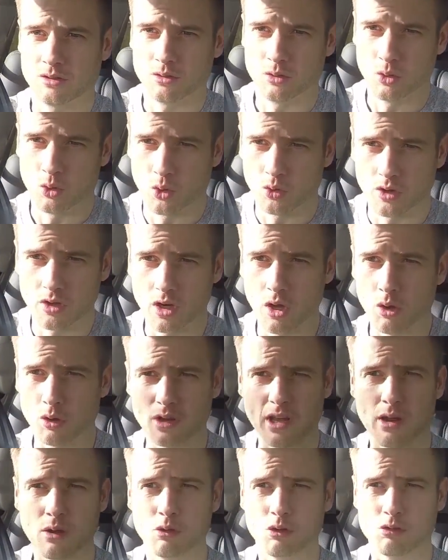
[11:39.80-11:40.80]
Or the
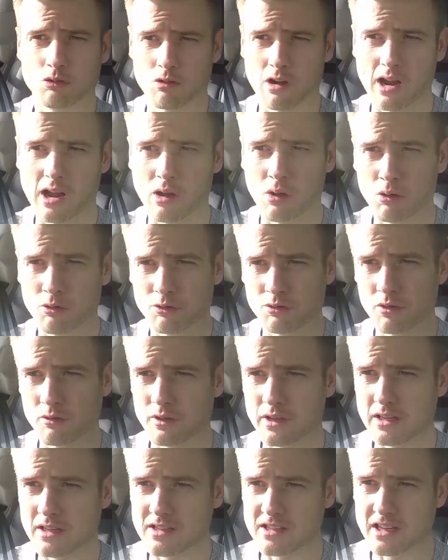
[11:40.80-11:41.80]
loadout growl from the
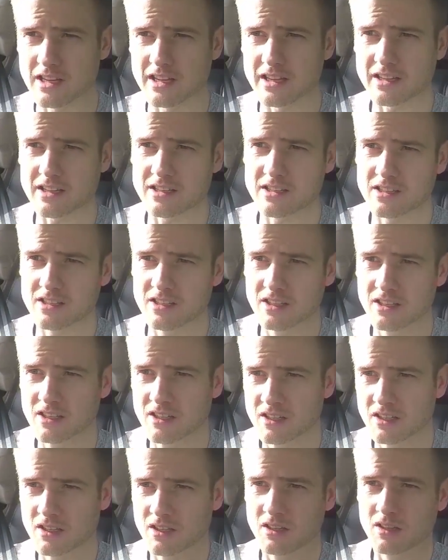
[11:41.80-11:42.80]
V6.
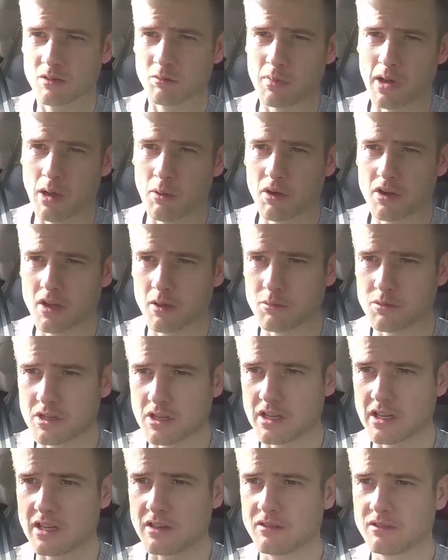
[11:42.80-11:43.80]
Power comes
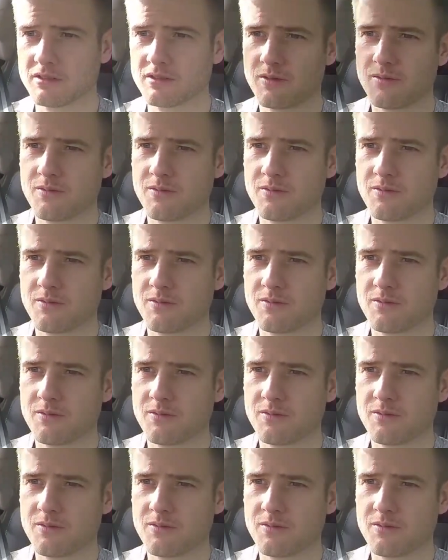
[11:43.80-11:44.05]
in.